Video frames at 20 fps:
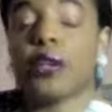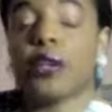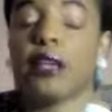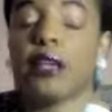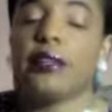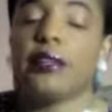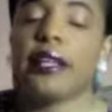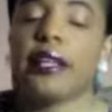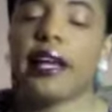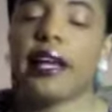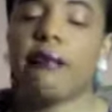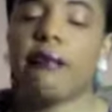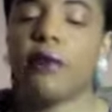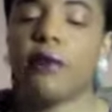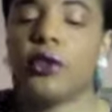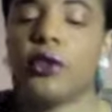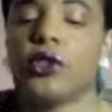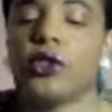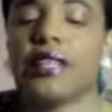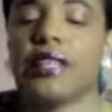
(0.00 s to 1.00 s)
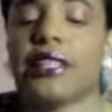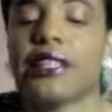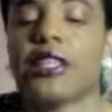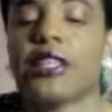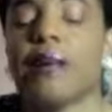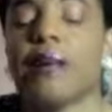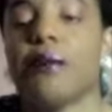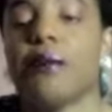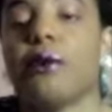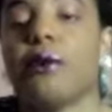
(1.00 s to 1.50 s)
I'm going to get more into that
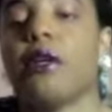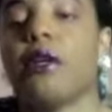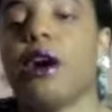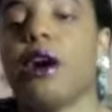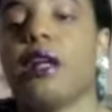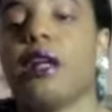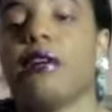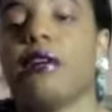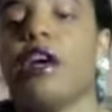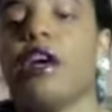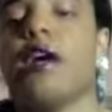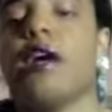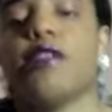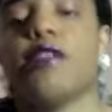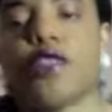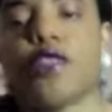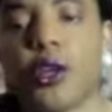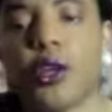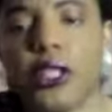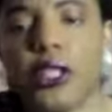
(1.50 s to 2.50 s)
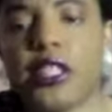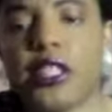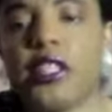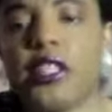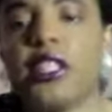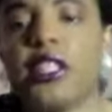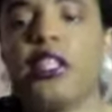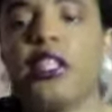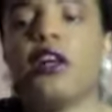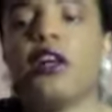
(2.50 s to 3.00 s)
topic regarding
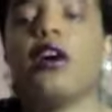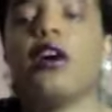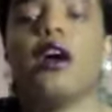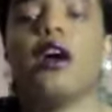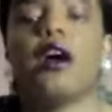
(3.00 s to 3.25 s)
thirstier,